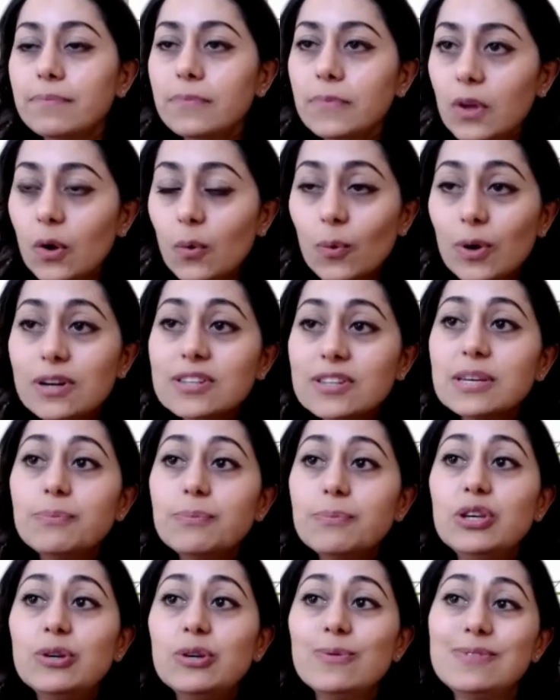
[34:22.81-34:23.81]
what are some
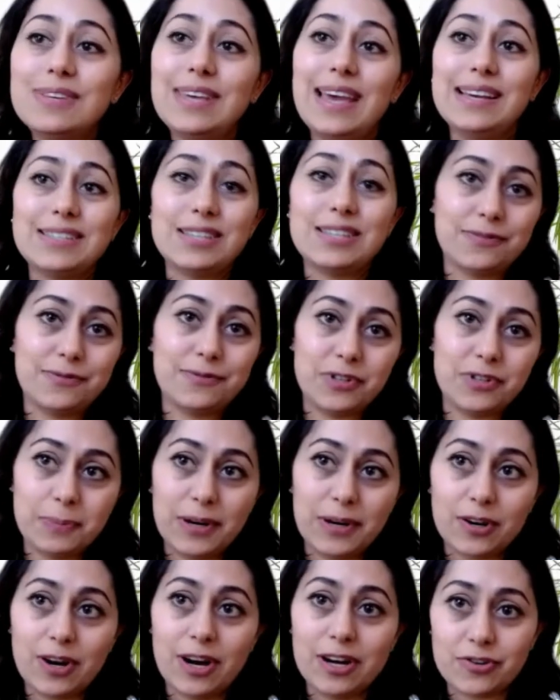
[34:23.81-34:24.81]
use cases for
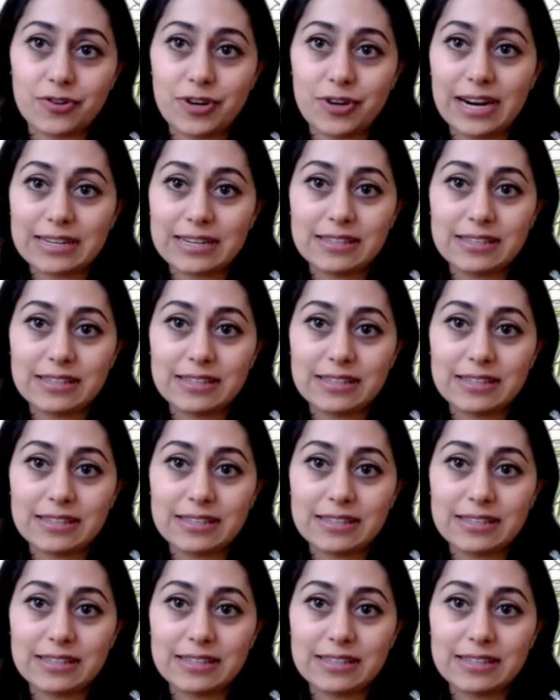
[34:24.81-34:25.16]
smart contracts?